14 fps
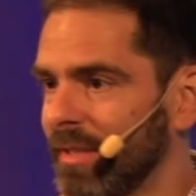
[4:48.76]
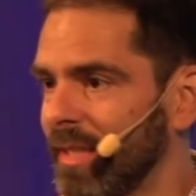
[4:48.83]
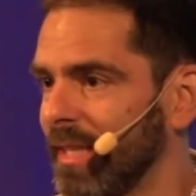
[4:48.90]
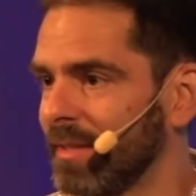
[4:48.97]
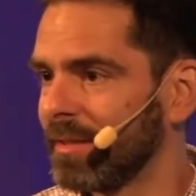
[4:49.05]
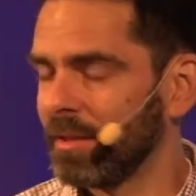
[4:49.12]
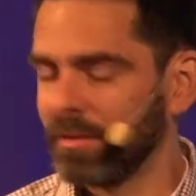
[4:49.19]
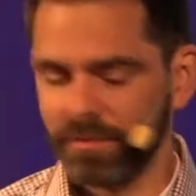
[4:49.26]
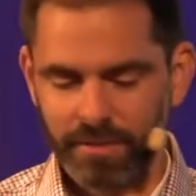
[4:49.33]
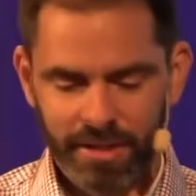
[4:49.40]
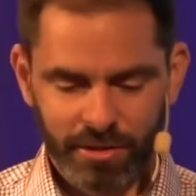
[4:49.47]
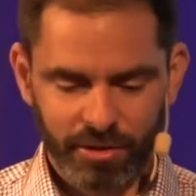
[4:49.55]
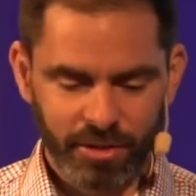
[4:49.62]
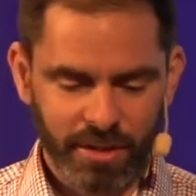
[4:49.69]
and software
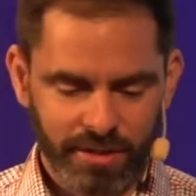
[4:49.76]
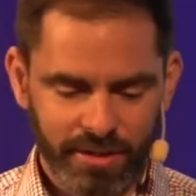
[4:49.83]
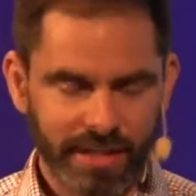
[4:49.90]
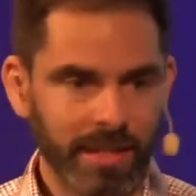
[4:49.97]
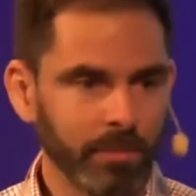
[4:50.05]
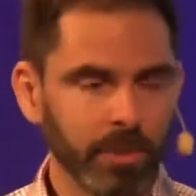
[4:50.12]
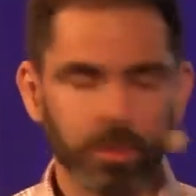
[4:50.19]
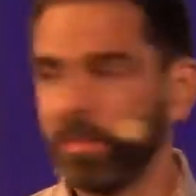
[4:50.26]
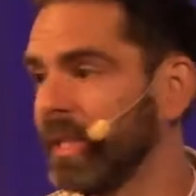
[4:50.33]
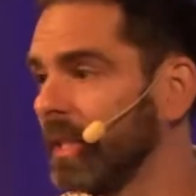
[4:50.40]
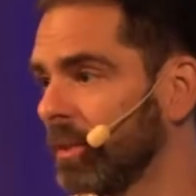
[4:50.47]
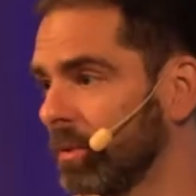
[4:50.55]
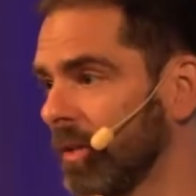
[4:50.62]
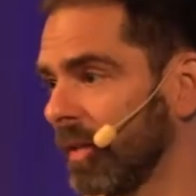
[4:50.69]
engineers anymore. We
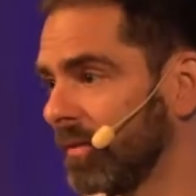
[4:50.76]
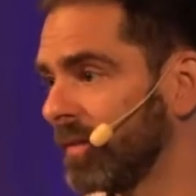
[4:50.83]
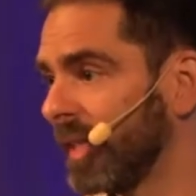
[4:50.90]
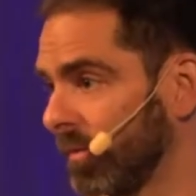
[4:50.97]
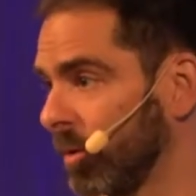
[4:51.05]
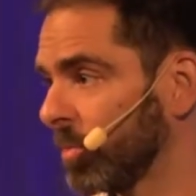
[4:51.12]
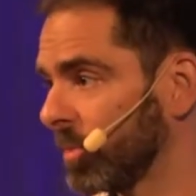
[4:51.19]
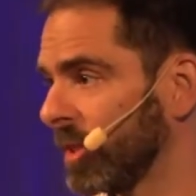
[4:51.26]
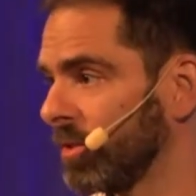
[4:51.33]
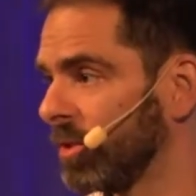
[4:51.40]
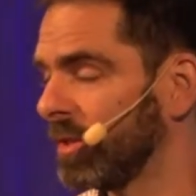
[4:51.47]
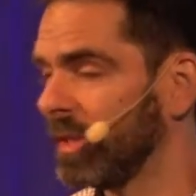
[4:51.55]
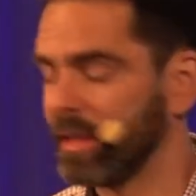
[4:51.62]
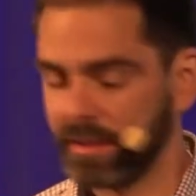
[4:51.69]
need to have DevOps
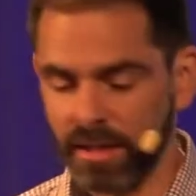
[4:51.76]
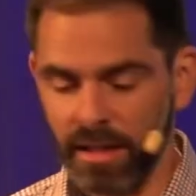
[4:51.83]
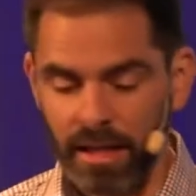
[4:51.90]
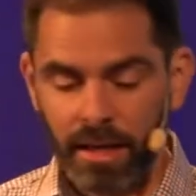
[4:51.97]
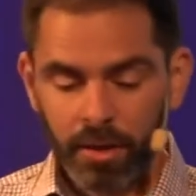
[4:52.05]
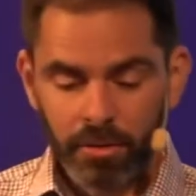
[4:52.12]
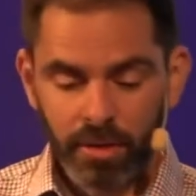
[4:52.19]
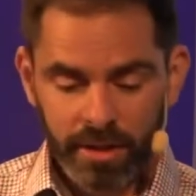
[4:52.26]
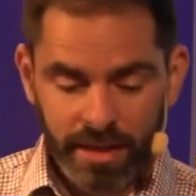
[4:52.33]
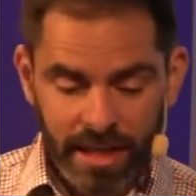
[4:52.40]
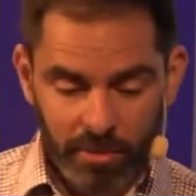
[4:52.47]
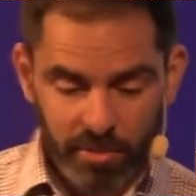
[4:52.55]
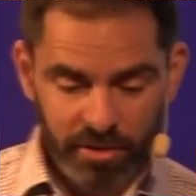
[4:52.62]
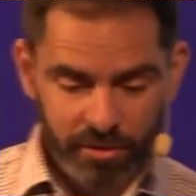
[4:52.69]
engineers who are
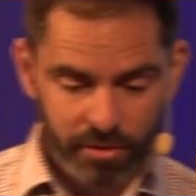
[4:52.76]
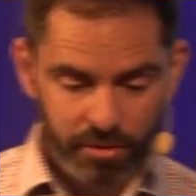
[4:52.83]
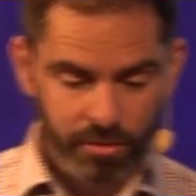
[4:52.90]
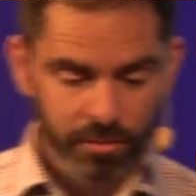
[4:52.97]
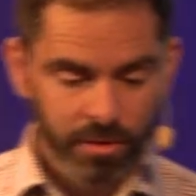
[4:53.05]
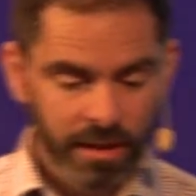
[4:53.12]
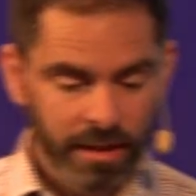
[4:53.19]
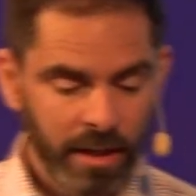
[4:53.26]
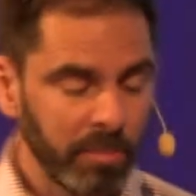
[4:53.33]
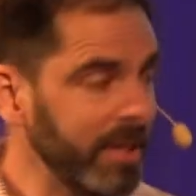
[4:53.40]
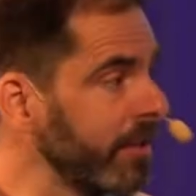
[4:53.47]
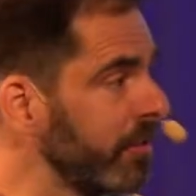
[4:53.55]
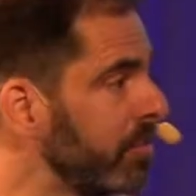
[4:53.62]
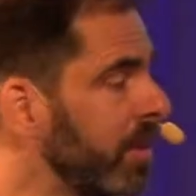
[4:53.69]
able to do a
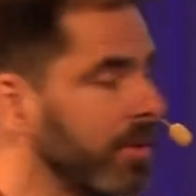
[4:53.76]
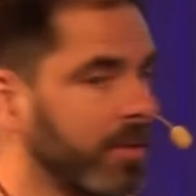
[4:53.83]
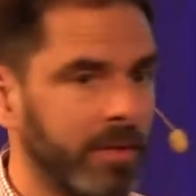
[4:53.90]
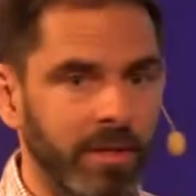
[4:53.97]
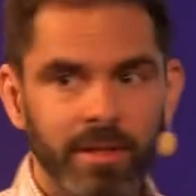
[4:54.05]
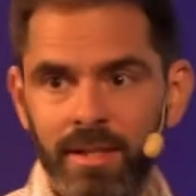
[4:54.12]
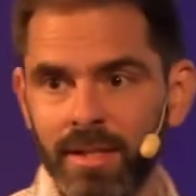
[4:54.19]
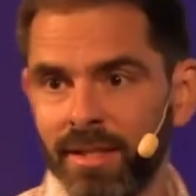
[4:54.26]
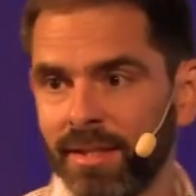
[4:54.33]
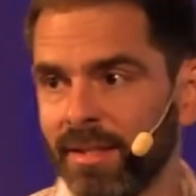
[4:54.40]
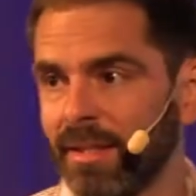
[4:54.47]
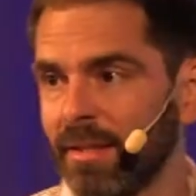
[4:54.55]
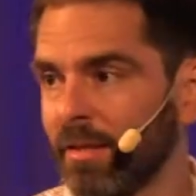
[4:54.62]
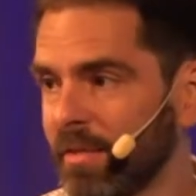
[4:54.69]
bit of both.
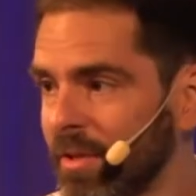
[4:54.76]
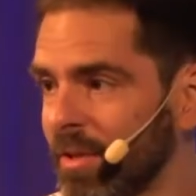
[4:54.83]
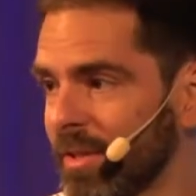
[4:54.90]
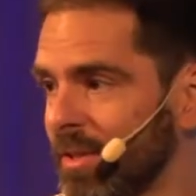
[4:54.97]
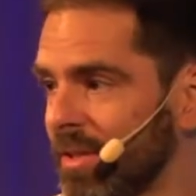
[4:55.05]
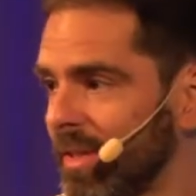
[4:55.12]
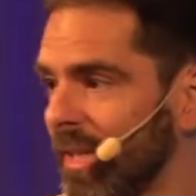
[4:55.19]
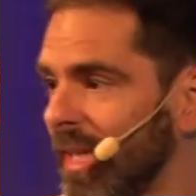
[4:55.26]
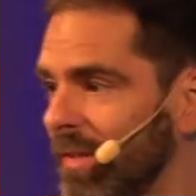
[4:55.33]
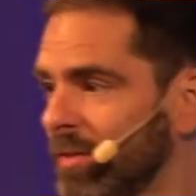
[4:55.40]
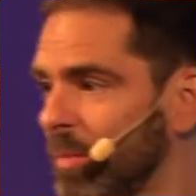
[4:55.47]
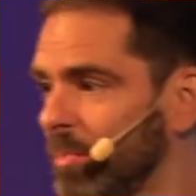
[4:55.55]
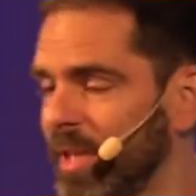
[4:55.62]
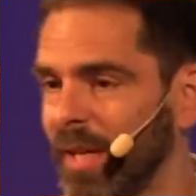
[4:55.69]
Of course, you still have
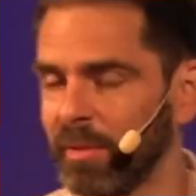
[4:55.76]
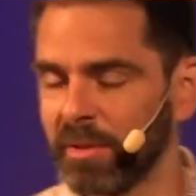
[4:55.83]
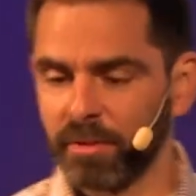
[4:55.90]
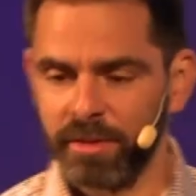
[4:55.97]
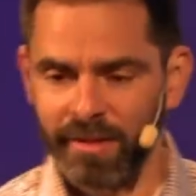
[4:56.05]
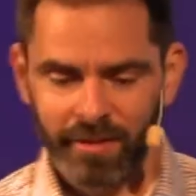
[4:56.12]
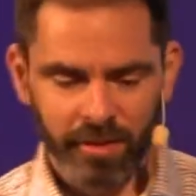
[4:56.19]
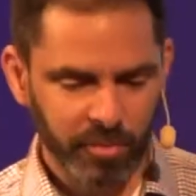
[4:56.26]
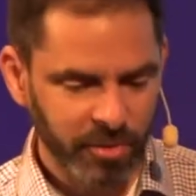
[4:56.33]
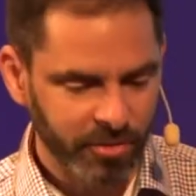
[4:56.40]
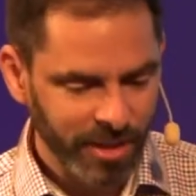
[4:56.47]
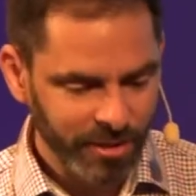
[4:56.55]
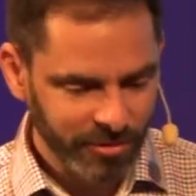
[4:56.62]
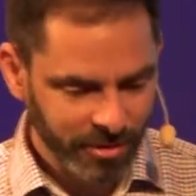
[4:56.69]
to be able to develop your
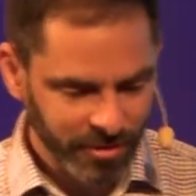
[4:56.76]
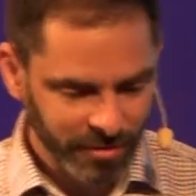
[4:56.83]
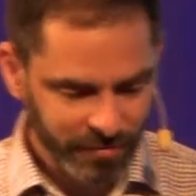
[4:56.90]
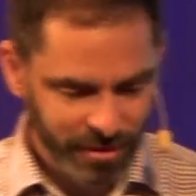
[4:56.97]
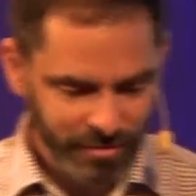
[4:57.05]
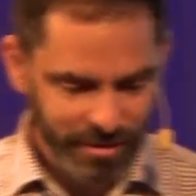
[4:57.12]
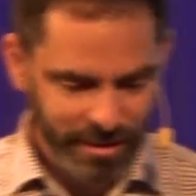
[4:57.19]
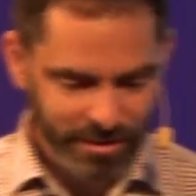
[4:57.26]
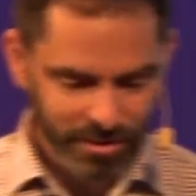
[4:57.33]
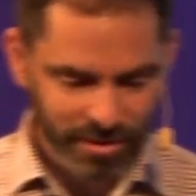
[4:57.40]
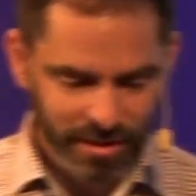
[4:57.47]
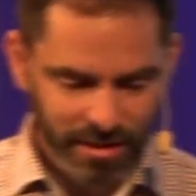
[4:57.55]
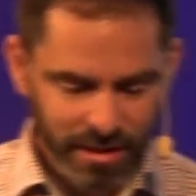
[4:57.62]
router configuration,